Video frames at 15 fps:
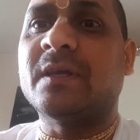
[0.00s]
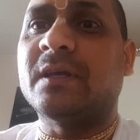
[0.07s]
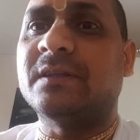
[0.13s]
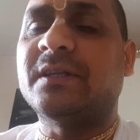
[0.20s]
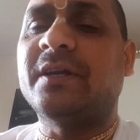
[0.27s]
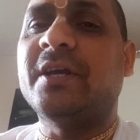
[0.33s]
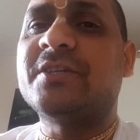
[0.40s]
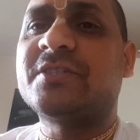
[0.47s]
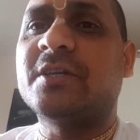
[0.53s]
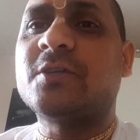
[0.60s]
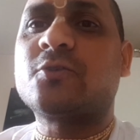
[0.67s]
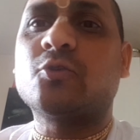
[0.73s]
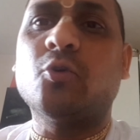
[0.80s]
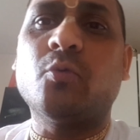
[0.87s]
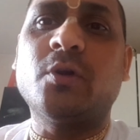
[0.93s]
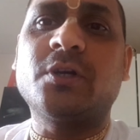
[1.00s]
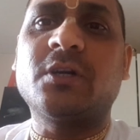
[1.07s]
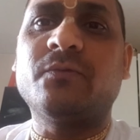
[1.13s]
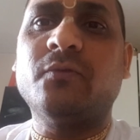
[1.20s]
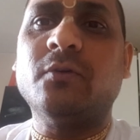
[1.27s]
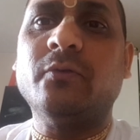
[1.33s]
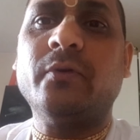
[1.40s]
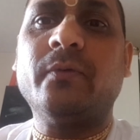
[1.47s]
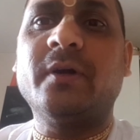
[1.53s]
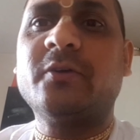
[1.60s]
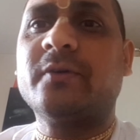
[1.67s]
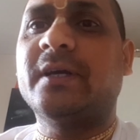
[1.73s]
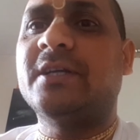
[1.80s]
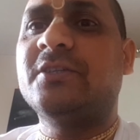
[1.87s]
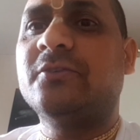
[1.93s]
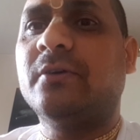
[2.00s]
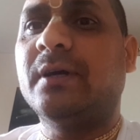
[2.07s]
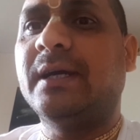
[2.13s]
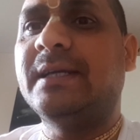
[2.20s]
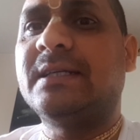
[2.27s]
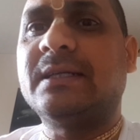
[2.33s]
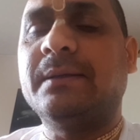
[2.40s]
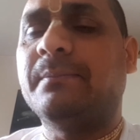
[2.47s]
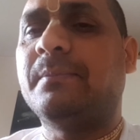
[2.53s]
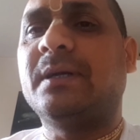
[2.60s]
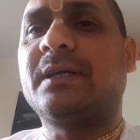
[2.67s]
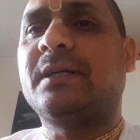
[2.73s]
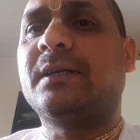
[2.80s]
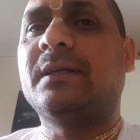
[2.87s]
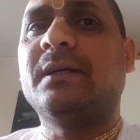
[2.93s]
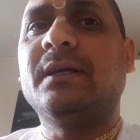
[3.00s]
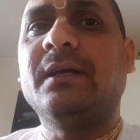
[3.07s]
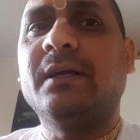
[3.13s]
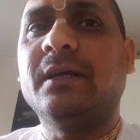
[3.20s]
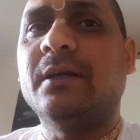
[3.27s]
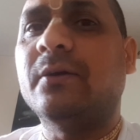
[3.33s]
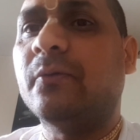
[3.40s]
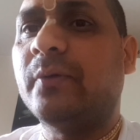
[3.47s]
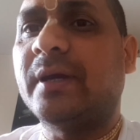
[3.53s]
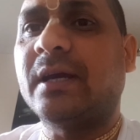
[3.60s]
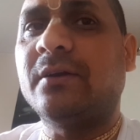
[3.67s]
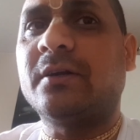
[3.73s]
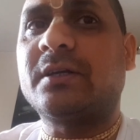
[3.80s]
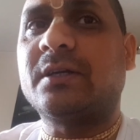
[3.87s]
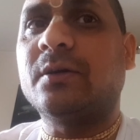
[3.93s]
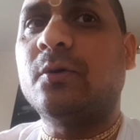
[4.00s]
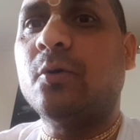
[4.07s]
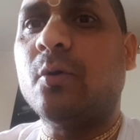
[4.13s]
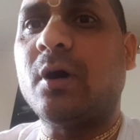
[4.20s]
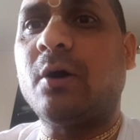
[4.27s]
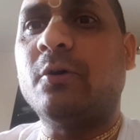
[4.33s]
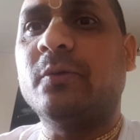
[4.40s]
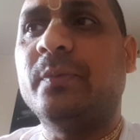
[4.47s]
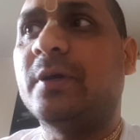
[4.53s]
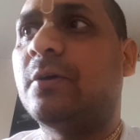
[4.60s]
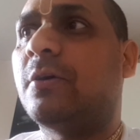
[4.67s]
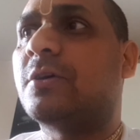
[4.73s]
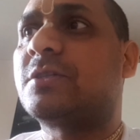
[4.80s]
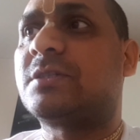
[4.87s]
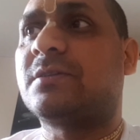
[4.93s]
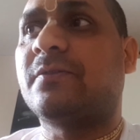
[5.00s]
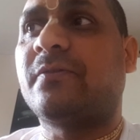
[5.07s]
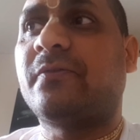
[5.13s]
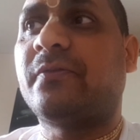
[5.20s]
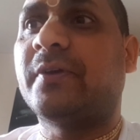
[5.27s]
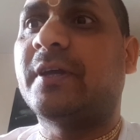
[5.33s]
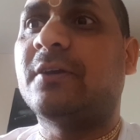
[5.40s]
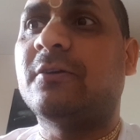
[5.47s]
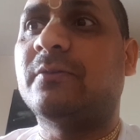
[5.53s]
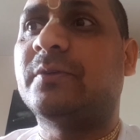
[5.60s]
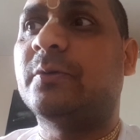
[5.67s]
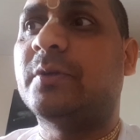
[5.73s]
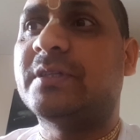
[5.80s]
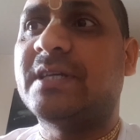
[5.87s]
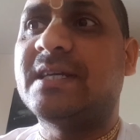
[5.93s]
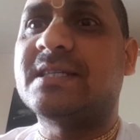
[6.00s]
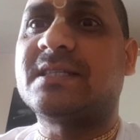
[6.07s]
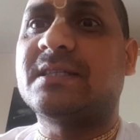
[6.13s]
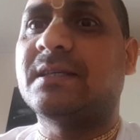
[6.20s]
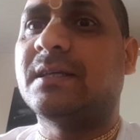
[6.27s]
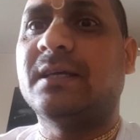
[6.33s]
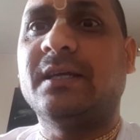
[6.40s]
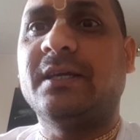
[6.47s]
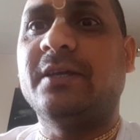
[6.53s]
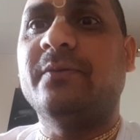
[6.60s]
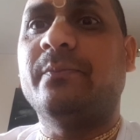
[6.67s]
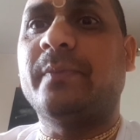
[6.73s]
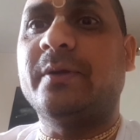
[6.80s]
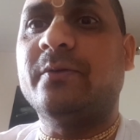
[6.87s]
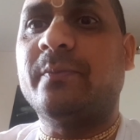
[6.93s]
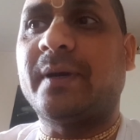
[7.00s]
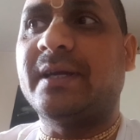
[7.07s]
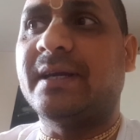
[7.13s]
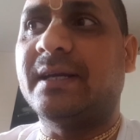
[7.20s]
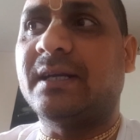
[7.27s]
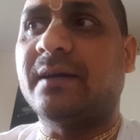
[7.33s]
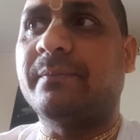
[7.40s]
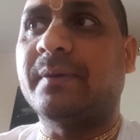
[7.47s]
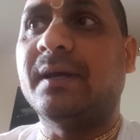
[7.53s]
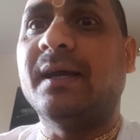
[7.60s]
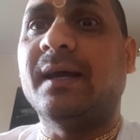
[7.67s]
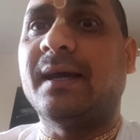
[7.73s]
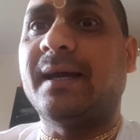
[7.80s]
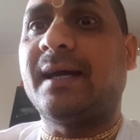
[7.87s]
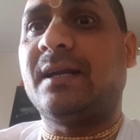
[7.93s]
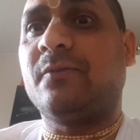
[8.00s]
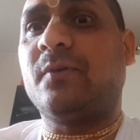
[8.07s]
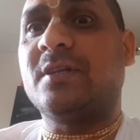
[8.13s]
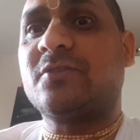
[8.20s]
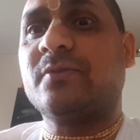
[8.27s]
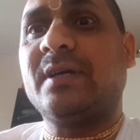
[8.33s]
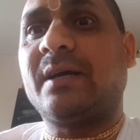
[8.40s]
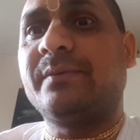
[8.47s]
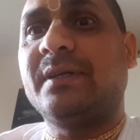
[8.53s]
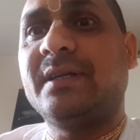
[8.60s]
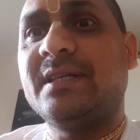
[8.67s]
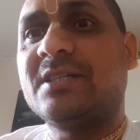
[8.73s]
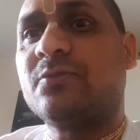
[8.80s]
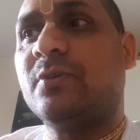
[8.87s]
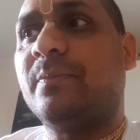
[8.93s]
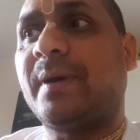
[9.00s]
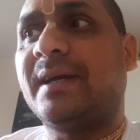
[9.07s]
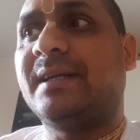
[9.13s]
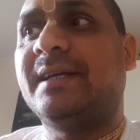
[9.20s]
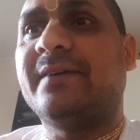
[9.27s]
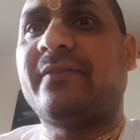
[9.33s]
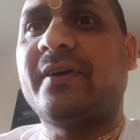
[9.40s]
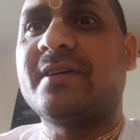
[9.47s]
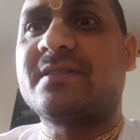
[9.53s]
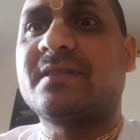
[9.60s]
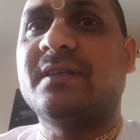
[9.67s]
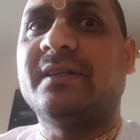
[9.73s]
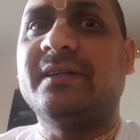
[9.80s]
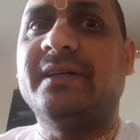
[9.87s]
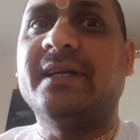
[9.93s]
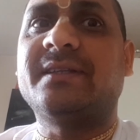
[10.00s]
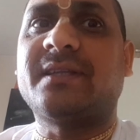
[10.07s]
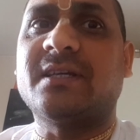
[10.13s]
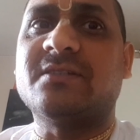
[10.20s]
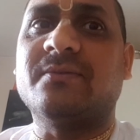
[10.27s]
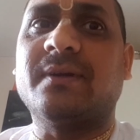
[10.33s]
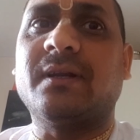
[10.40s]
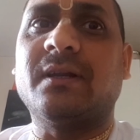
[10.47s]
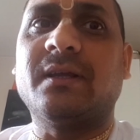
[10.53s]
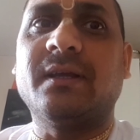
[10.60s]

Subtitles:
The nature is so wonderful, we want to enjoy it, but we cannot go out because fearing of the disease. You might have, and once we have the disease, we might get faced death as well.